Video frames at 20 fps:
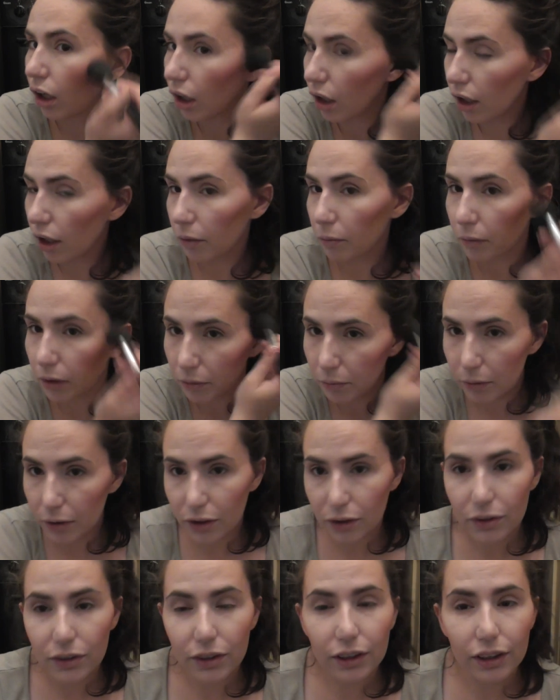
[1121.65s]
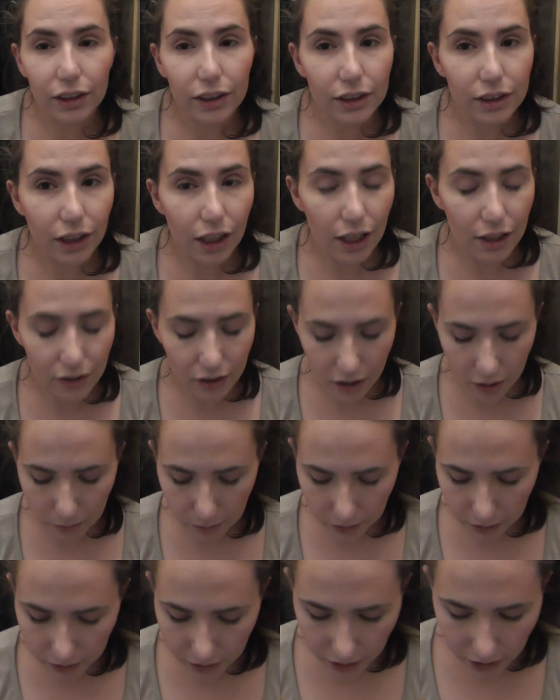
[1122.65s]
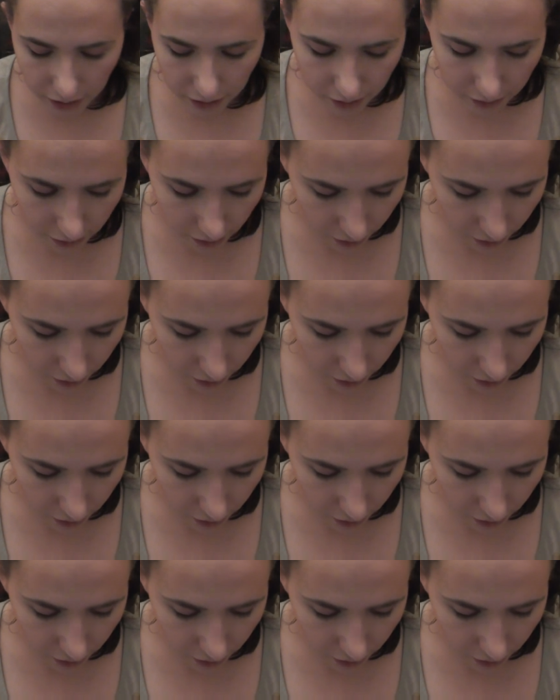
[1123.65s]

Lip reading: I've been using this the last couple of days,